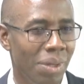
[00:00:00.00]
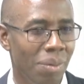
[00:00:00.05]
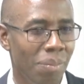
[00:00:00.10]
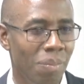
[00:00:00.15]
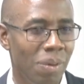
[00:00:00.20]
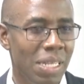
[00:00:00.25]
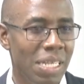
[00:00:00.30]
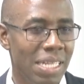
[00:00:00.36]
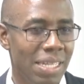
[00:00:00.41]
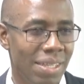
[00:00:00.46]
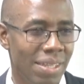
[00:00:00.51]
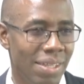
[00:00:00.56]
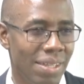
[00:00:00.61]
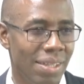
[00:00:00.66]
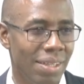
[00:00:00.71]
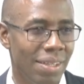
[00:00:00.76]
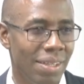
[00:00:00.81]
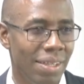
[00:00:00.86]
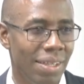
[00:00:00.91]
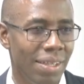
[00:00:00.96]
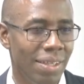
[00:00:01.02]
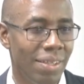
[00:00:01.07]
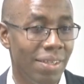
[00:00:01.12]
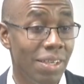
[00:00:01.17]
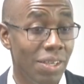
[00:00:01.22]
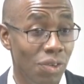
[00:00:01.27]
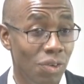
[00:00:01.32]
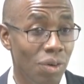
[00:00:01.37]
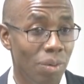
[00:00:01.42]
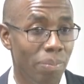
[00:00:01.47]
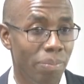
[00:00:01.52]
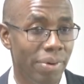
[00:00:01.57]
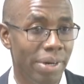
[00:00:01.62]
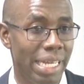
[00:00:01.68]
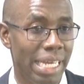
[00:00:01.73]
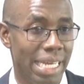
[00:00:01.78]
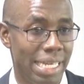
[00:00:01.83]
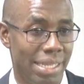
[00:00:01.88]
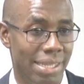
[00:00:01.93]
please change your
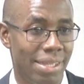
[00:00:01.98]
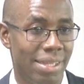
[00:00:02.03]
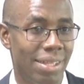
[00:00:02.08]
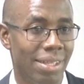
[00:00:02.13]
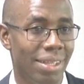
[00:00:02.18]
prayers.